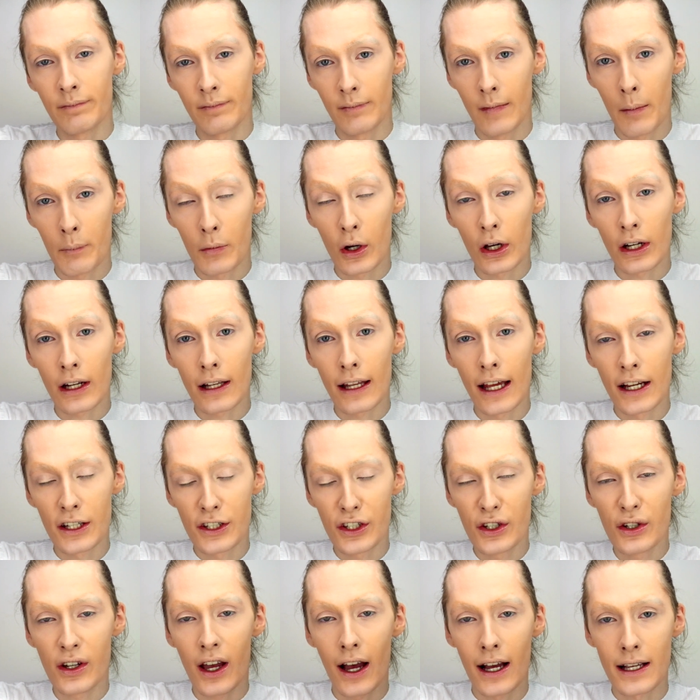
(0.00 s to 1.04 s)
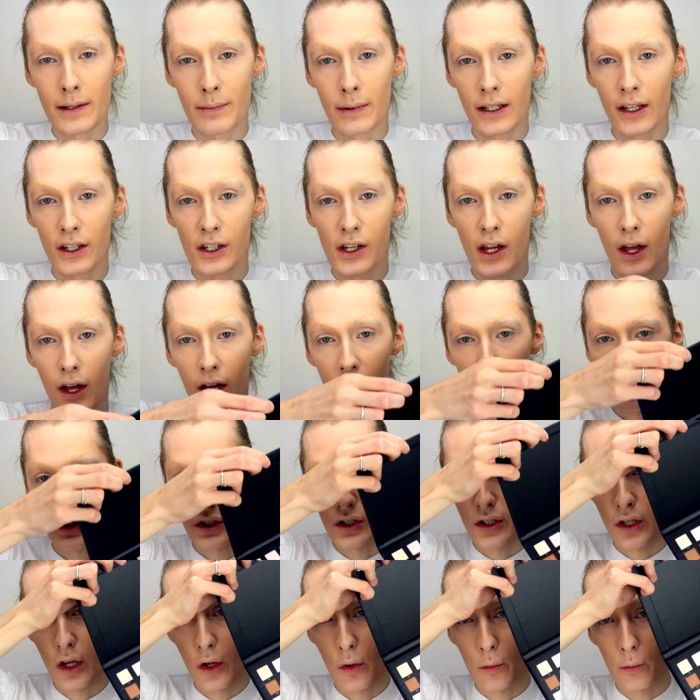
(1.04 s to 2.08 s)
I'm gonna let you guys be the
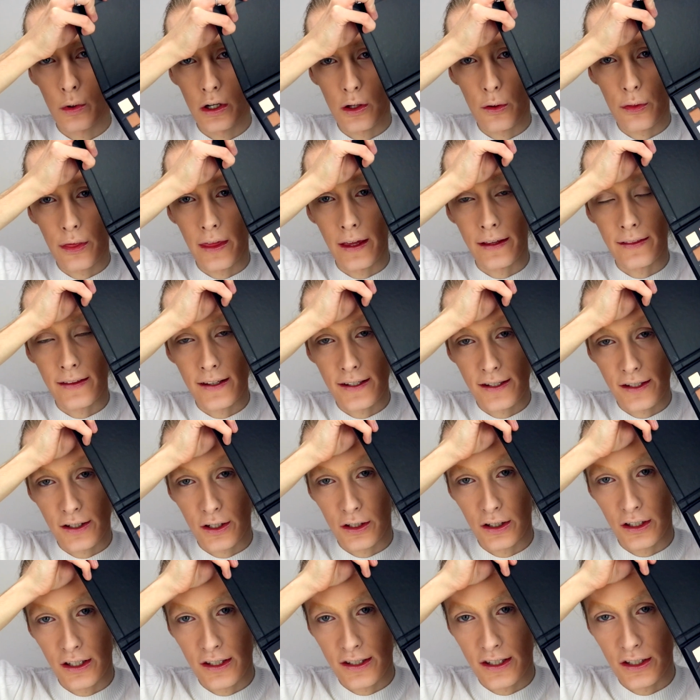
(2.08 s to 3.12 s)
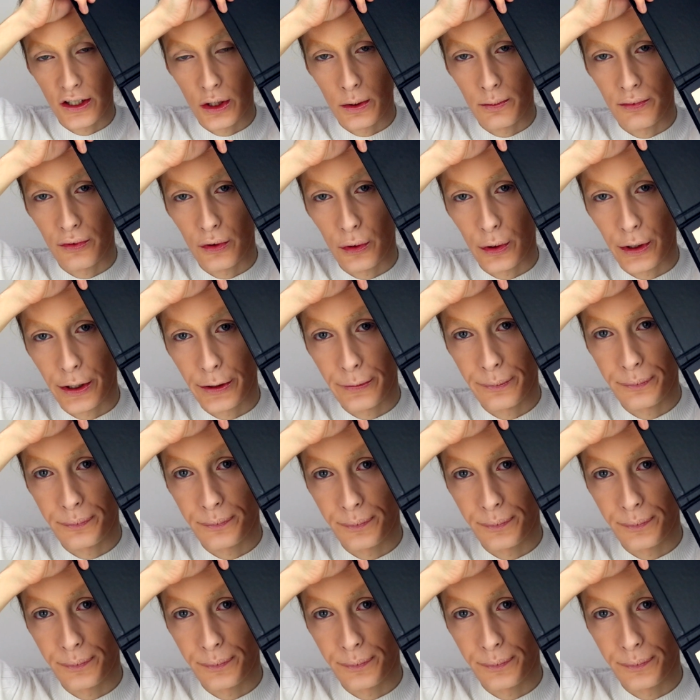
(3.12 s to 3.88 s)
judge. What do you think this is a dupe for?